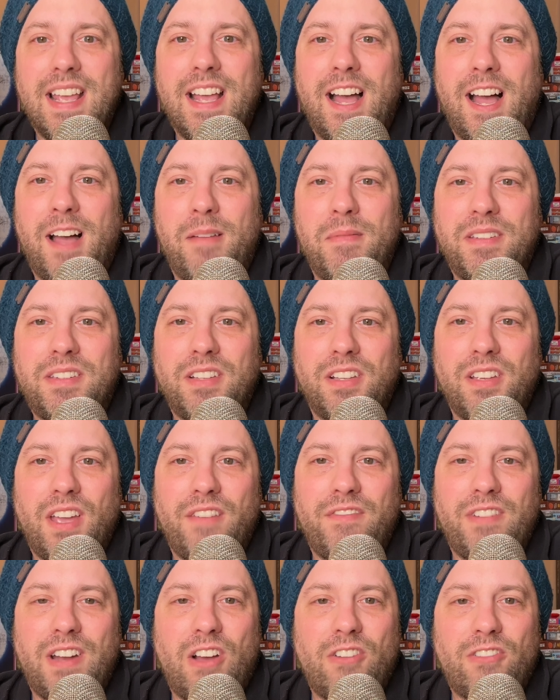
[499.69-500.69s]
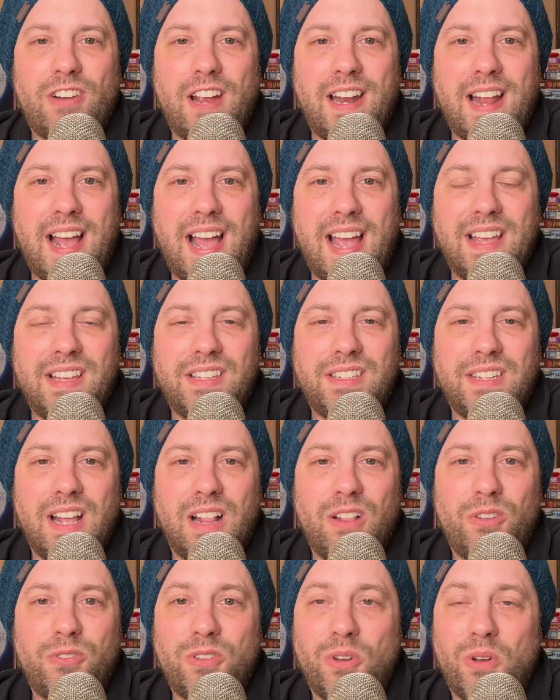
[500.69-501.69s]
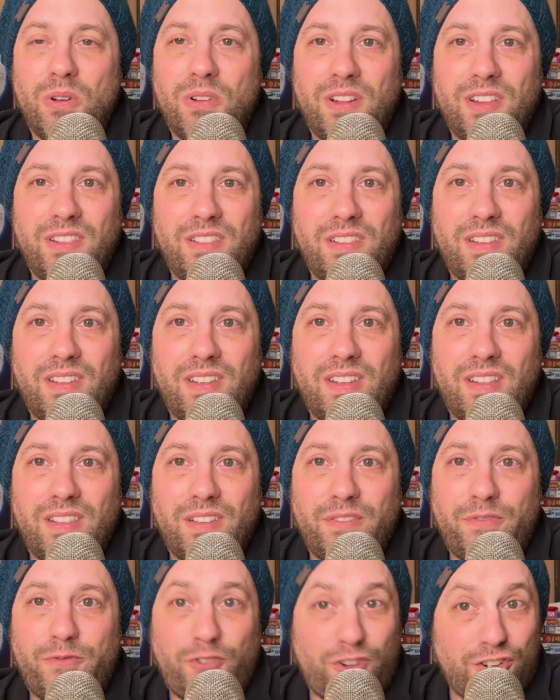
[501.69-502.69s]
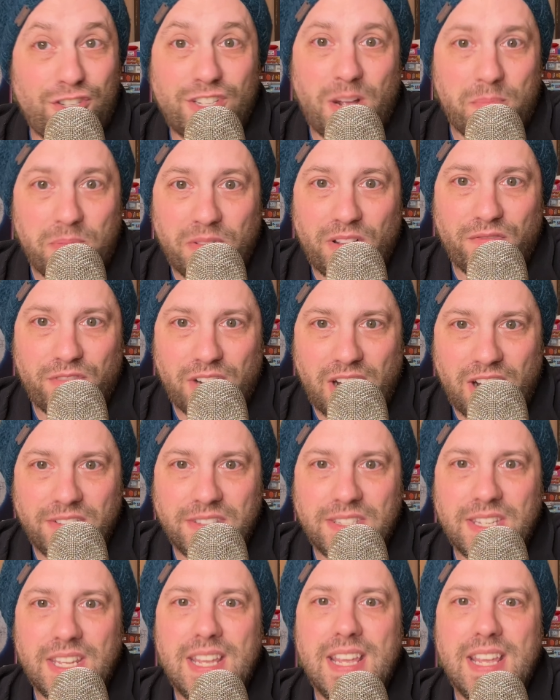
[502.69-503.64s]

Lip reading: until you have an outright highest yellow total in the first couple of rounds.